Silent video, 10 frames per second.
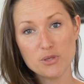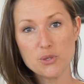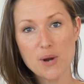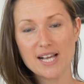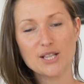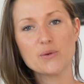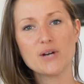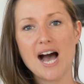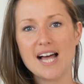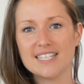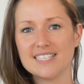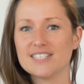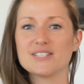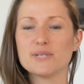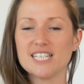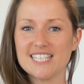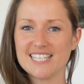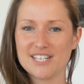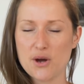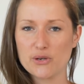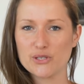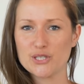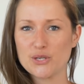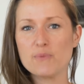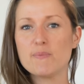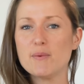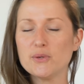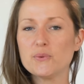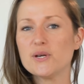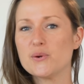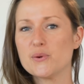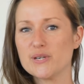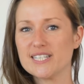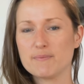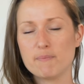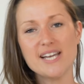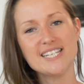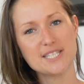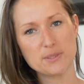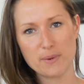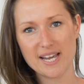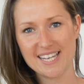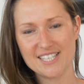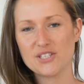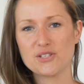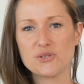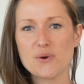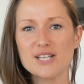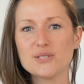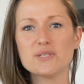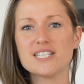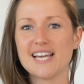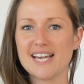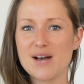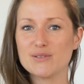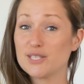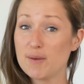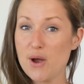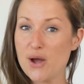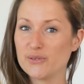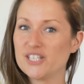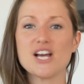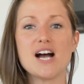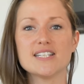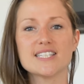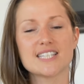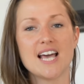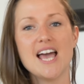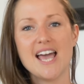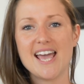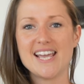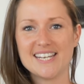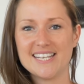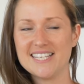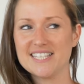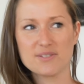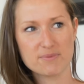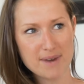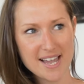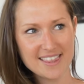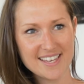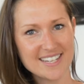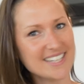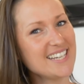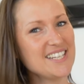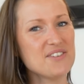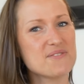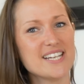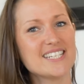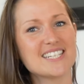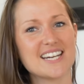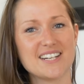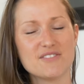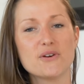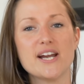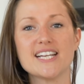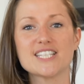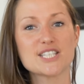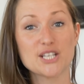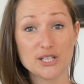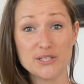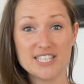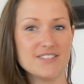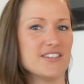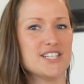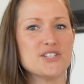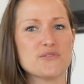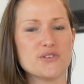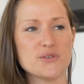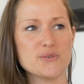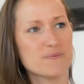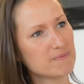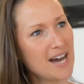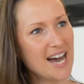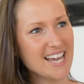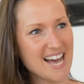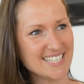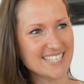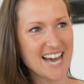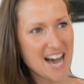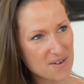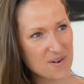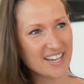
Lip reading: track Long Island, released in August on Barbecue Records, made its way into the Traxsource Steakhouse Top 100 charts, and he's right there in the red chair for an exclusive interview. Hi Aaska, how are